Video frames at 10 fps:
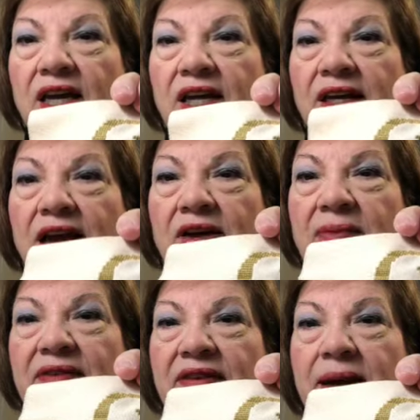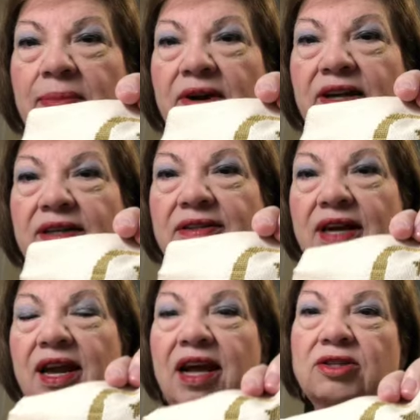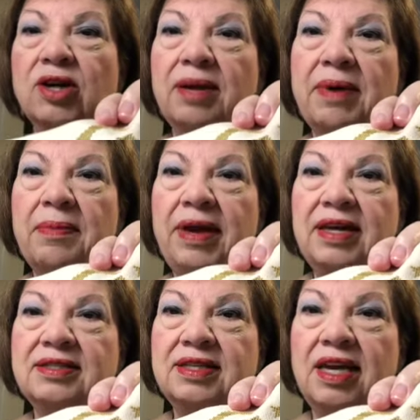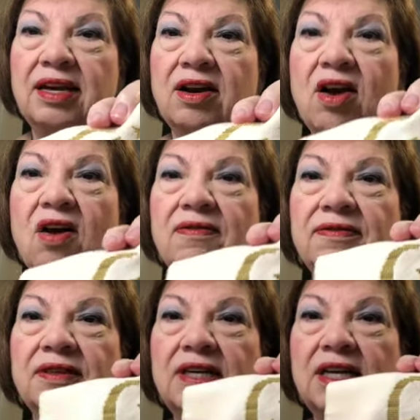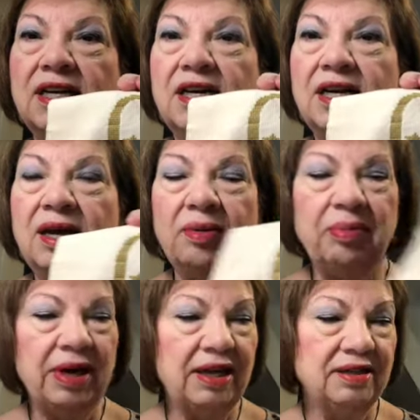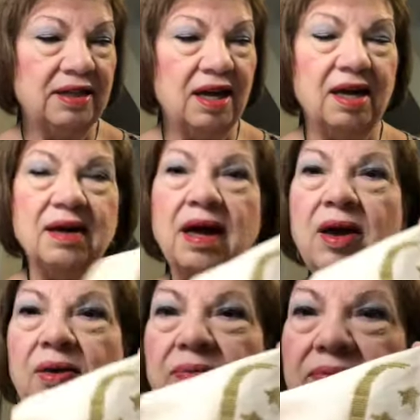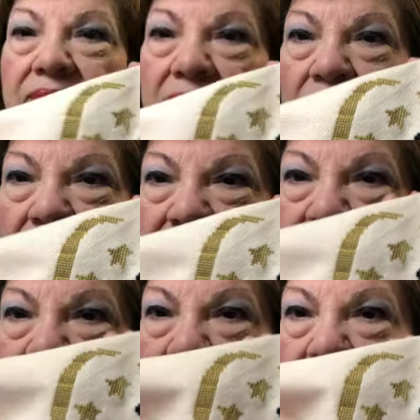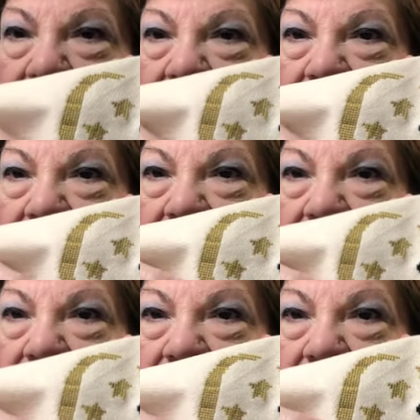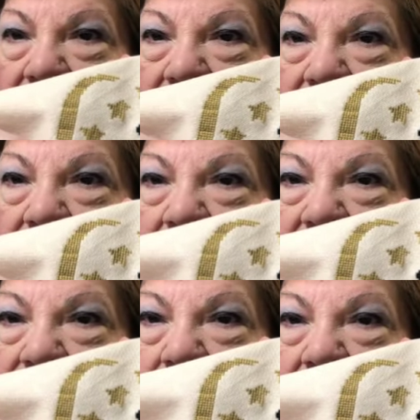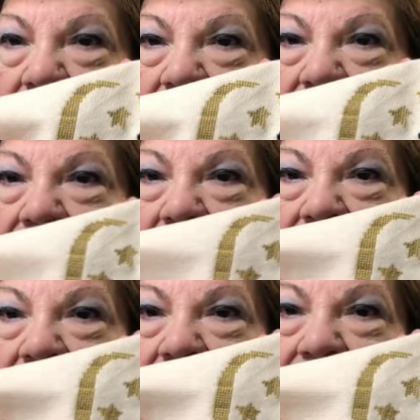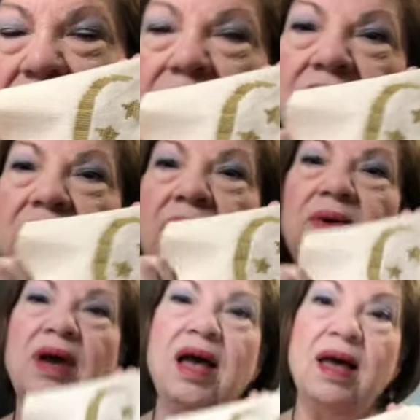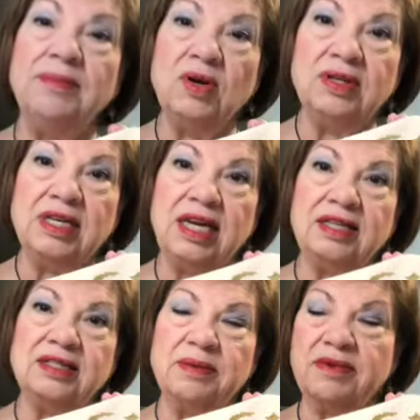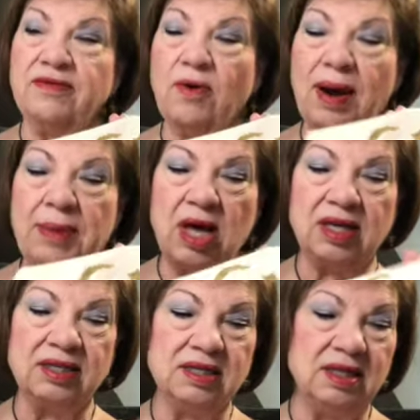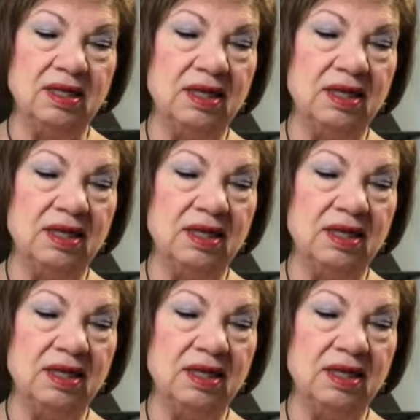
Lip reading: it got on my fabric. And I tried my best to get it off. But I hope you can see a little bit of red right there. So I'm going to get some of Grandma's